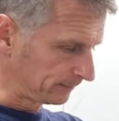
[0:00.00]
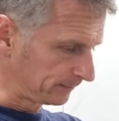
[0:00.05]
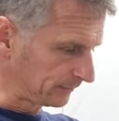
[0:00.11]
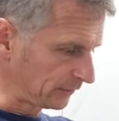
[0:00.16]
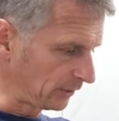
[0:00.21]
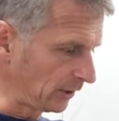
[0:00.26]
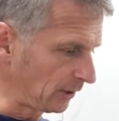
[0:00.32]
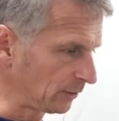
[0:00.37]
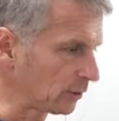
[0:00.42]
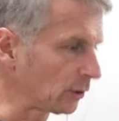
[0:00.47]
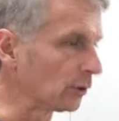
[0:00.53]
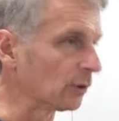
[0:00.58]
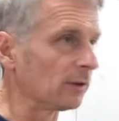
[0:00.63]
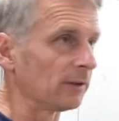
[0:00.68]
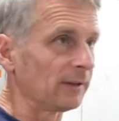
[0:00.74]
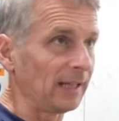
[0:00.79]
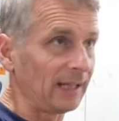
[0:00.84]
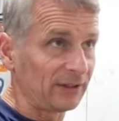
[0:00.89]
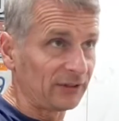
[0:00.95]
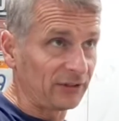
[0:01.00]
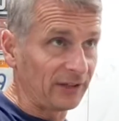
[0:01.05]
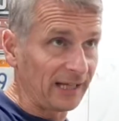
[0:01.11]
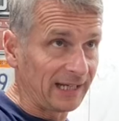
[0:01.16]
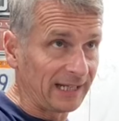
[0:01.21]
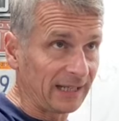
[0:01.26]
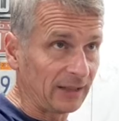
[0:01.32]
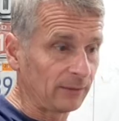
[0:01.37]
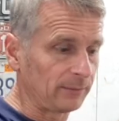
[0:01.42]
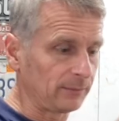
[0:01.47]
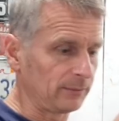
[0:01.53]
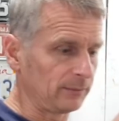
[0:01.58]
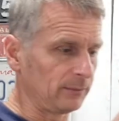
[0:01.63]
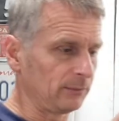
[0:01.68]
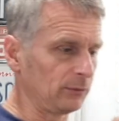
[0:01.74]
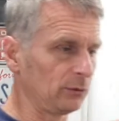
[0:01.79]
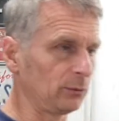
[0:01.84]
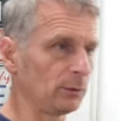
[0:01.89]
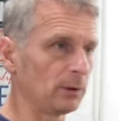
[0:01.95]
So good, that's that out.
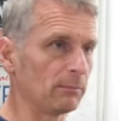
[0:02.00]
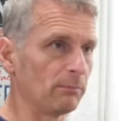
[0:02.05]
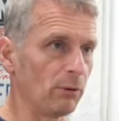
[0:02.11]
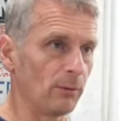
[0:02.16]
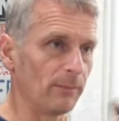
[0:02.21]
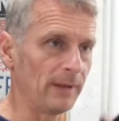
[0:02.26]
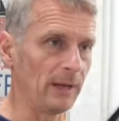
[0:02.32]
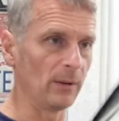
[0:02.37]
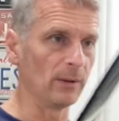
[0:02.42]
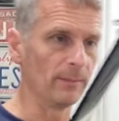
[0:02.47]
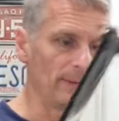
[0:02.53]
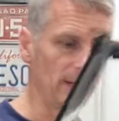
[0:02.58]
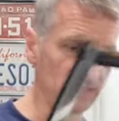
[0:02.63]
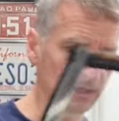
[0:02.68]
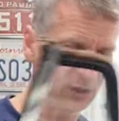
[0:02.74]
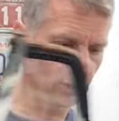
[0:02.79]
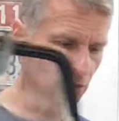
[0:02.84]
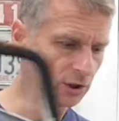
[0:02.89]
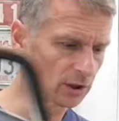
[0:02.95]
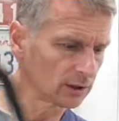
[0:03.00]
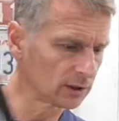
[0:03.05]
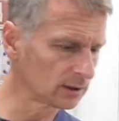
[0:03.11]
So we can pop that on the bench.